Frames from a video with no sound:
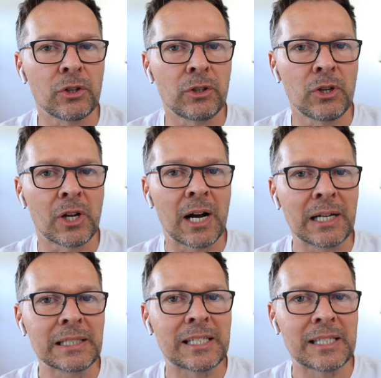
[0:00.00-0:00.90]
You
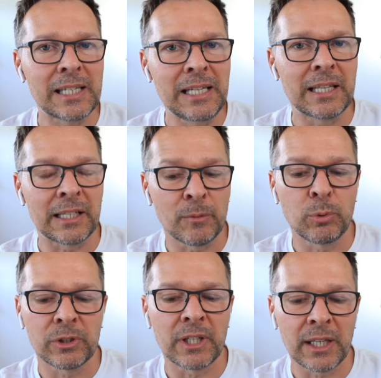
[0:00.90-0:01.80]
can't see that, and
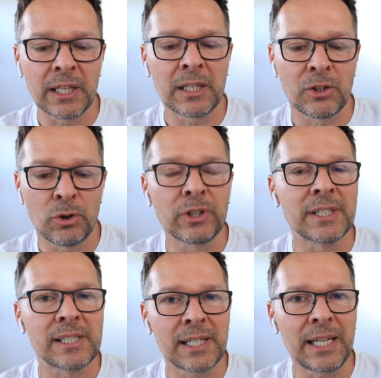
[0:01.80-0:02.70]
the king
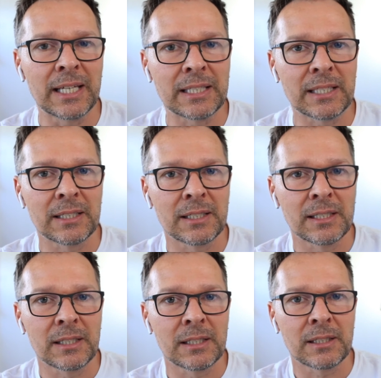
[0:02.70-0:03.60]
couldn't see it,
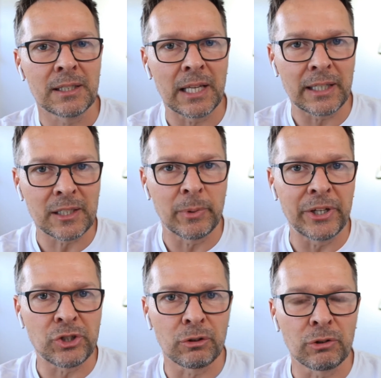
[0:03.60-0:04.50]
that
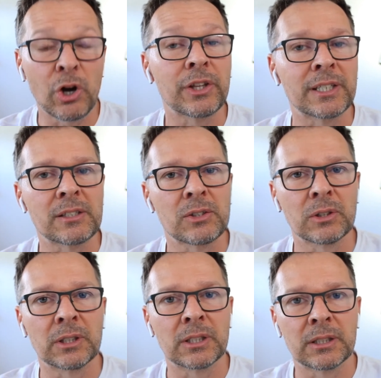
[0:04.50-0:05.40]
exponential growth,
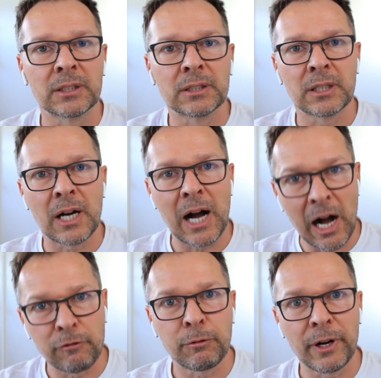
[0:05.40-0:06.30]
until
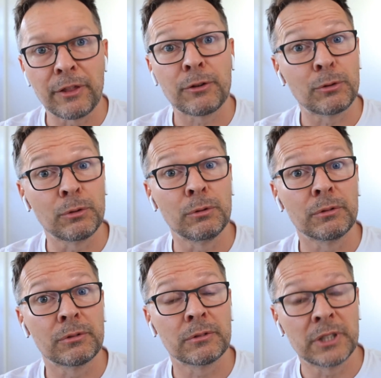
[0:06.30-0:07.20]
halfway through
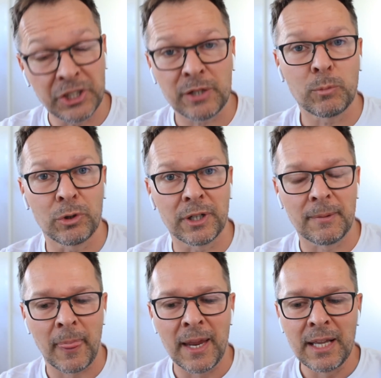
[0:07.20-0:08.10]
the chessboard.
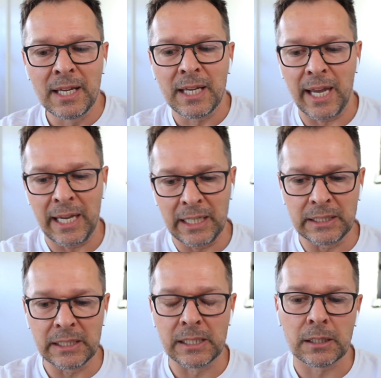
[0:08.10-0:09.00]

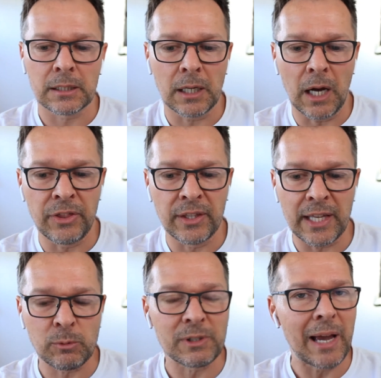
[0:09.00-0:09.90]
And I think
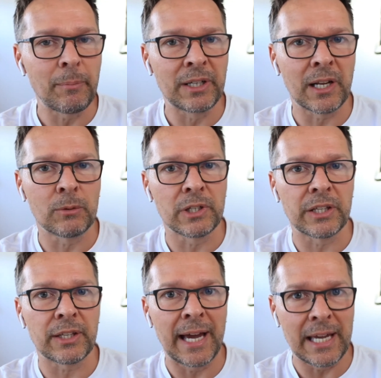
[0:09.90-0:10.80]
that's what's happening now
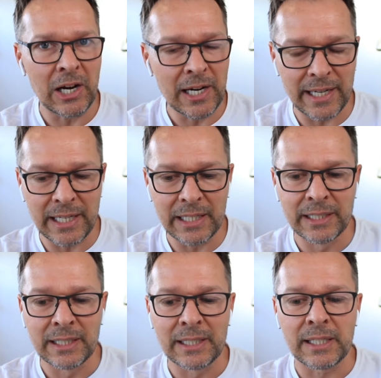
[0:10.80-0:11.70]
with AI,
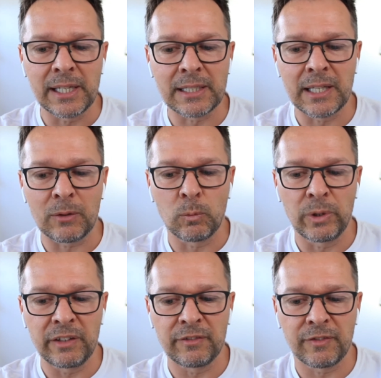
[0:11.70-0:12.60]
is that
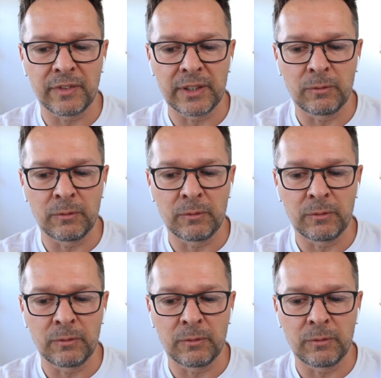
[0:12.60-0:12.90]
we've